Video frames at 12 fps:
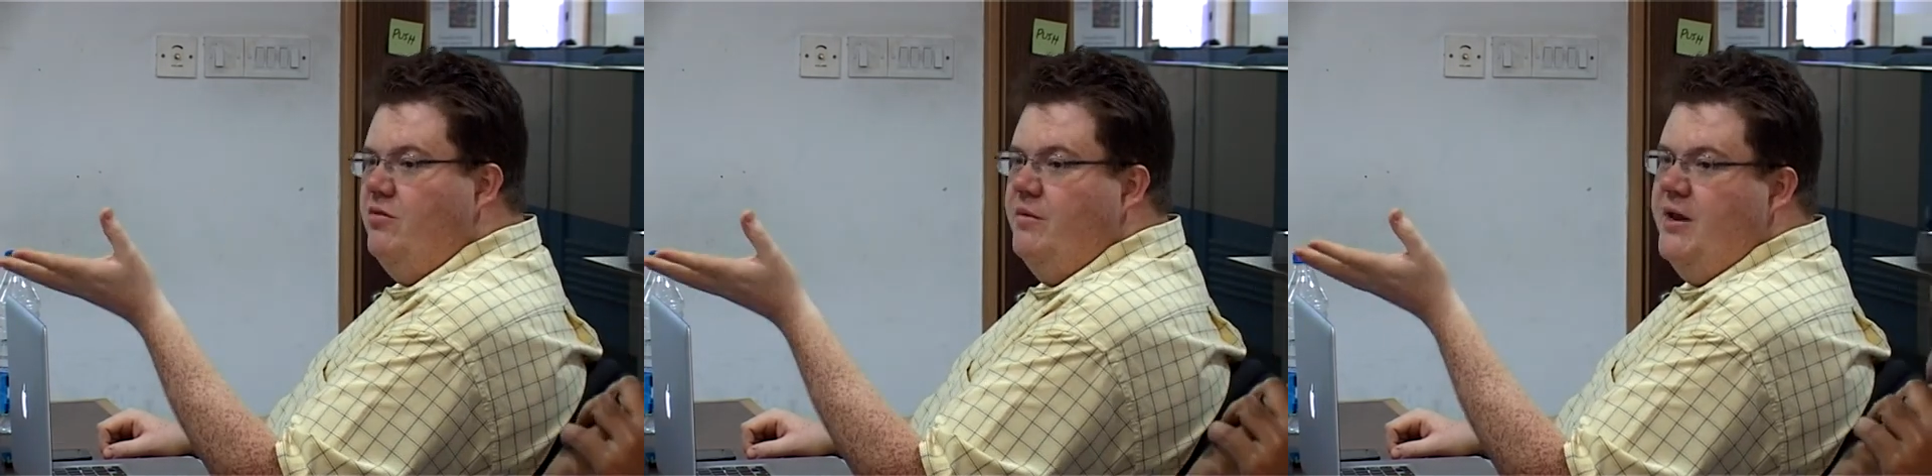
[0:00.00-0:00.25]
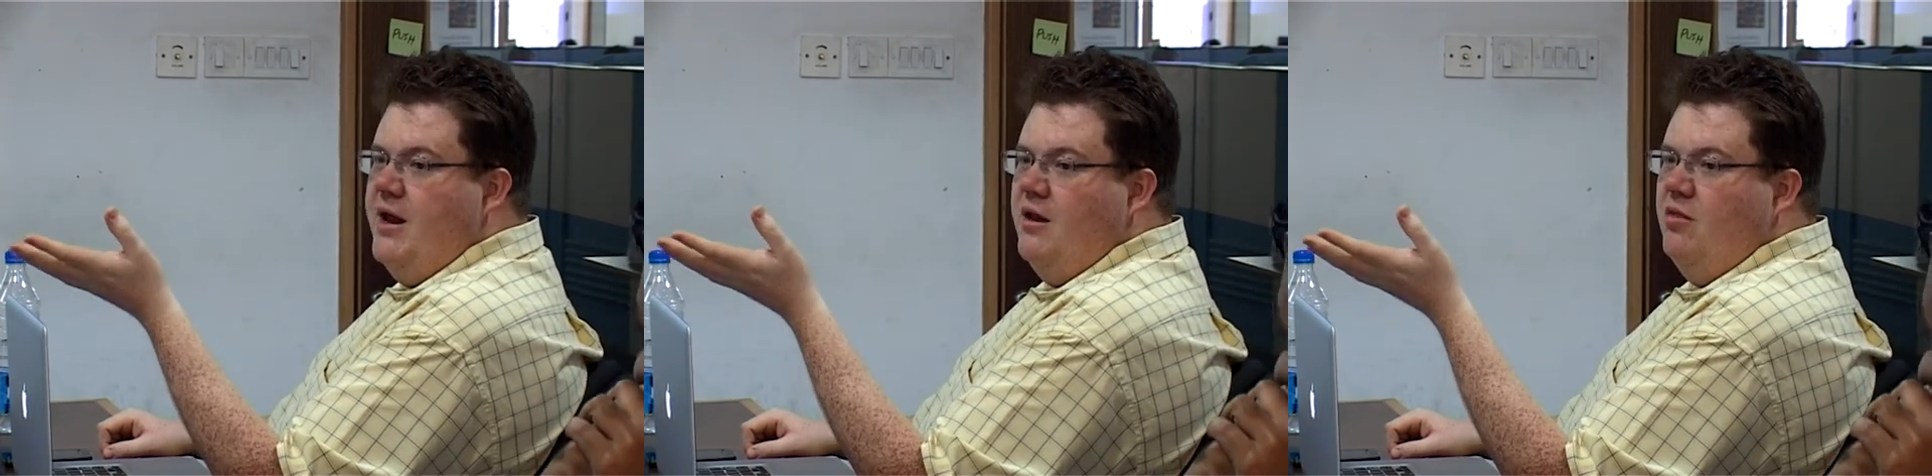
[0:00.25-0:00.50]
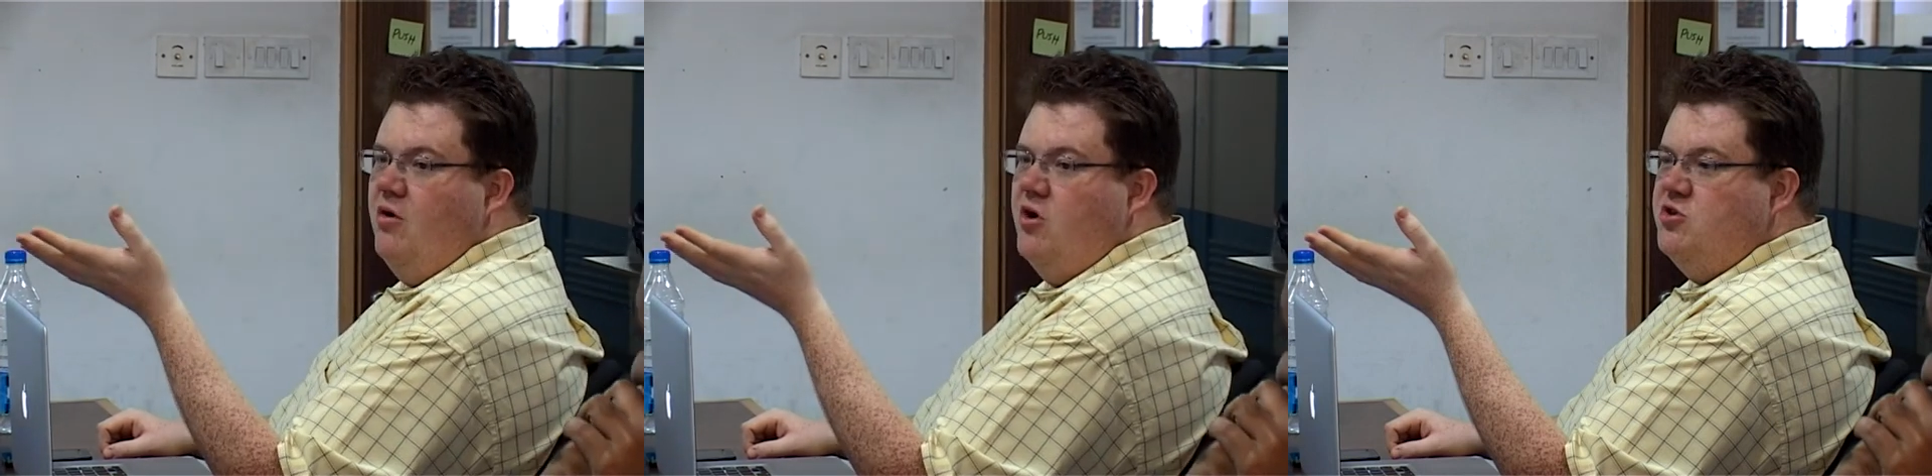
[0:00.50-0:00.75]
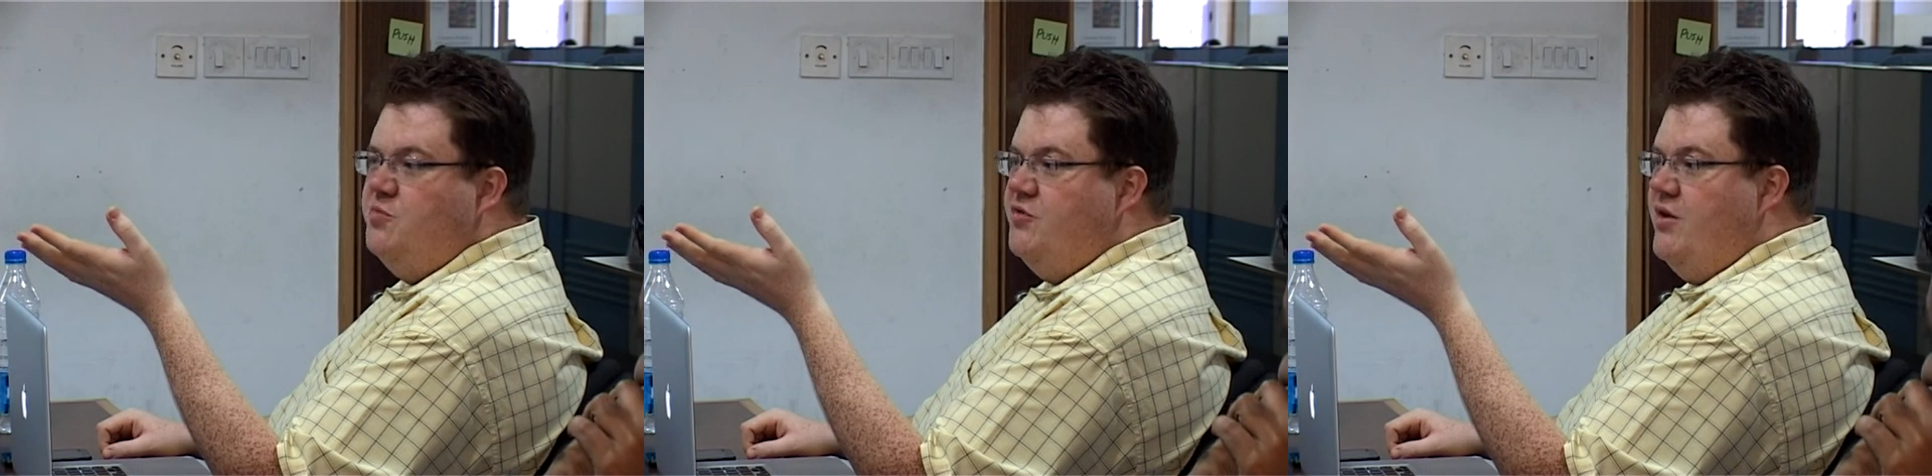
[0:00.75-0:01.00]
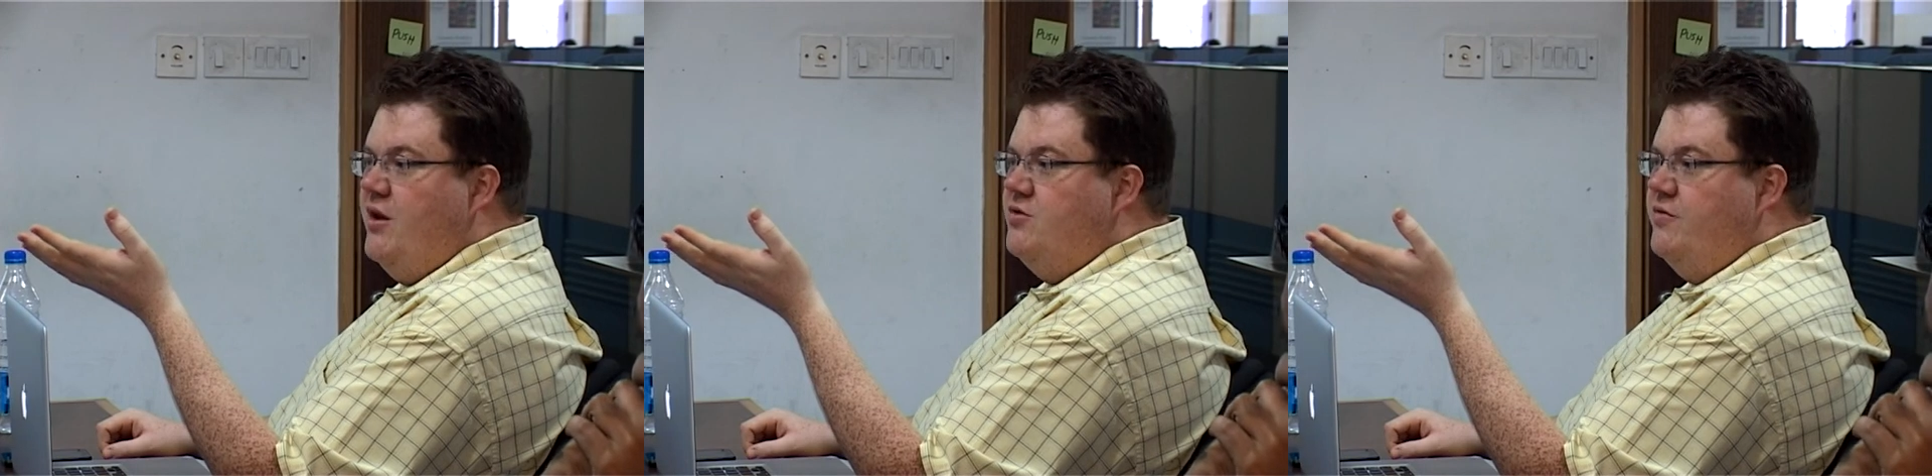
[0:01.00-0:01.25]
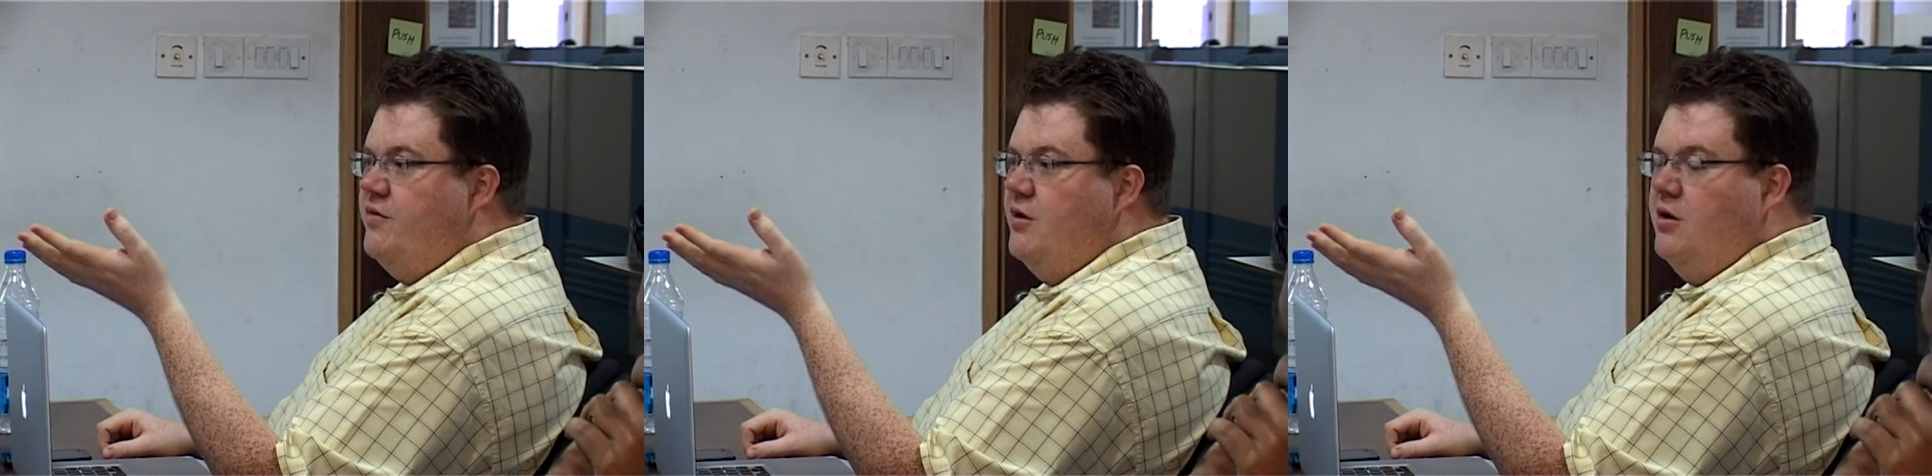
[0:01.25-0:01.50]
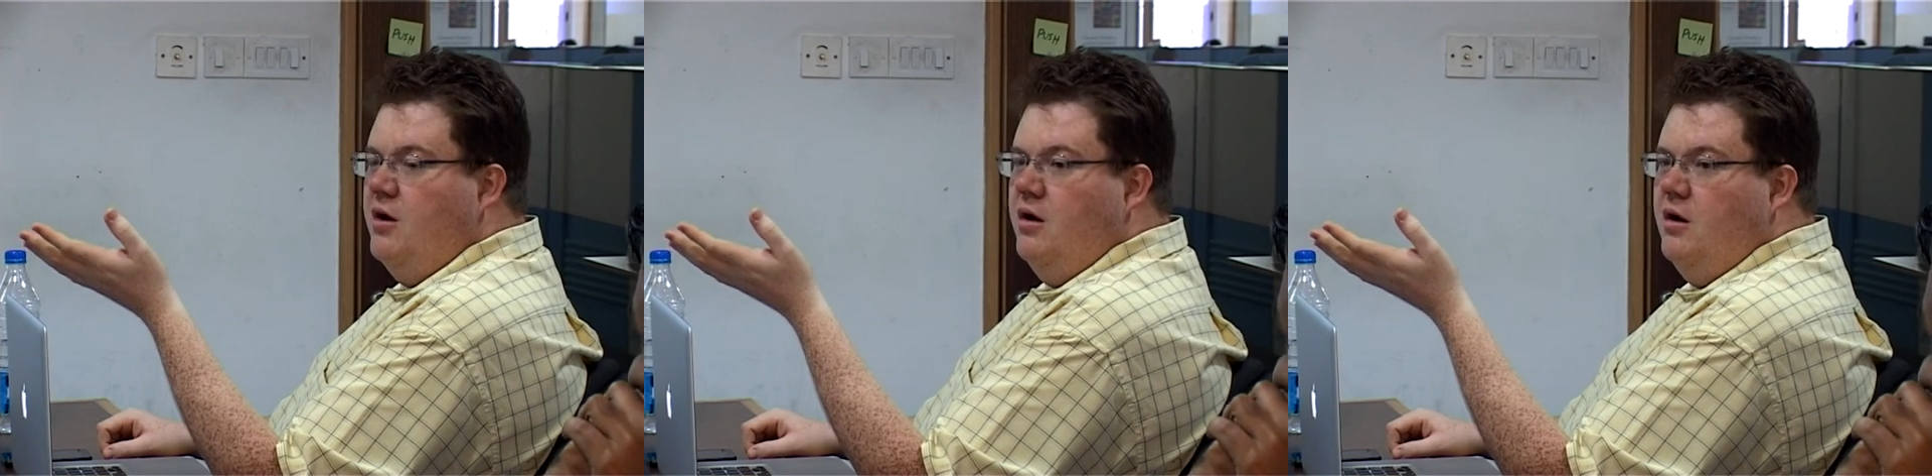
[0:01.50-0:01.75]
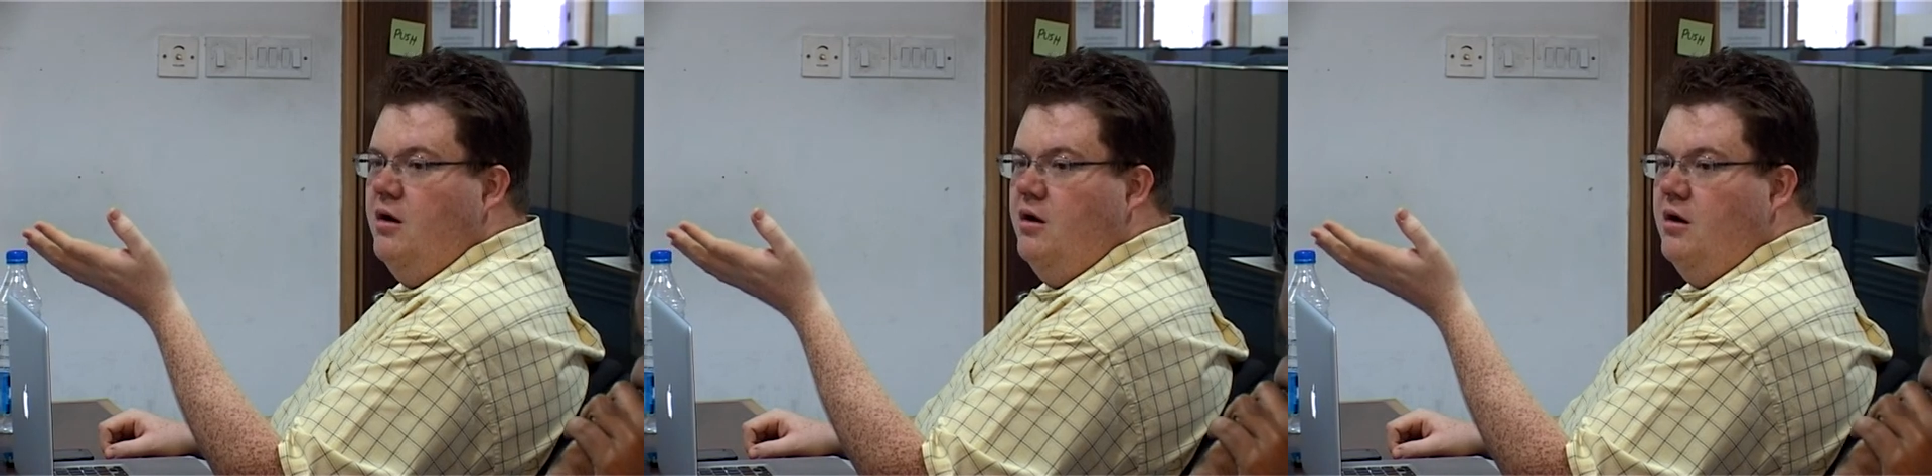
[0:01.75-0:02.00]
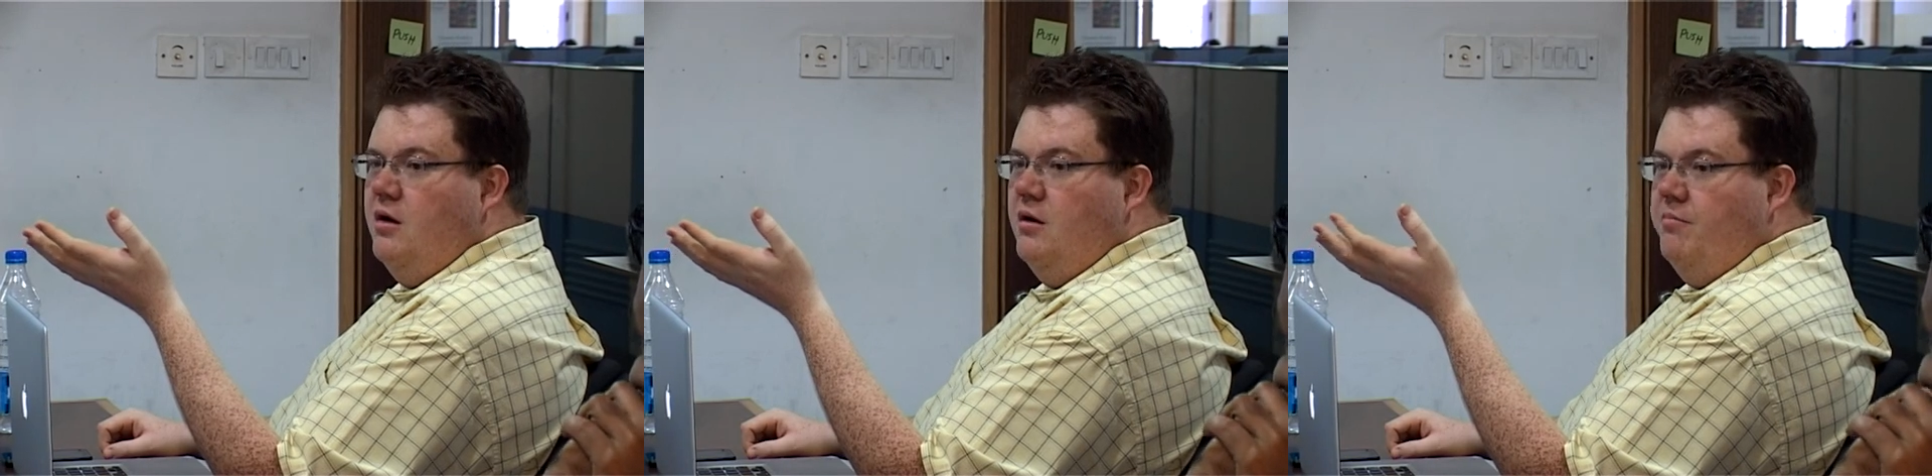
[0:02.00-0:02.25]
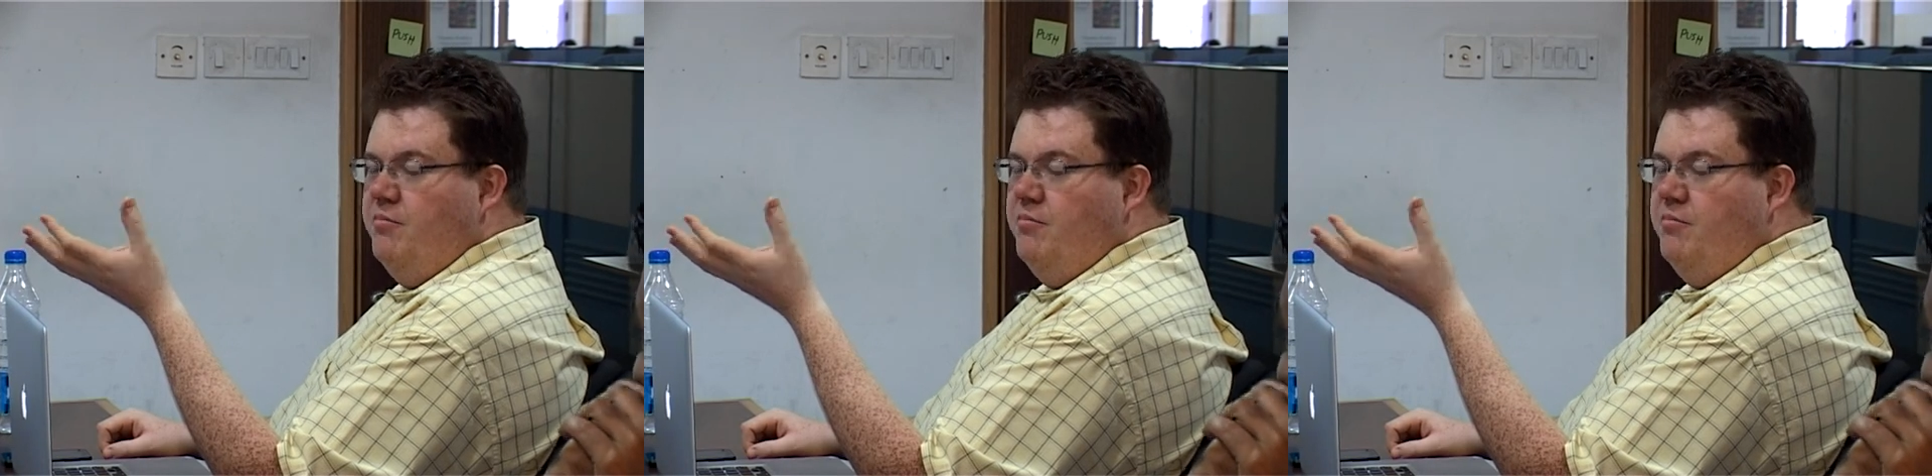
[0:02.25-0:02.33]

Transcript: eliminated a large percentage of the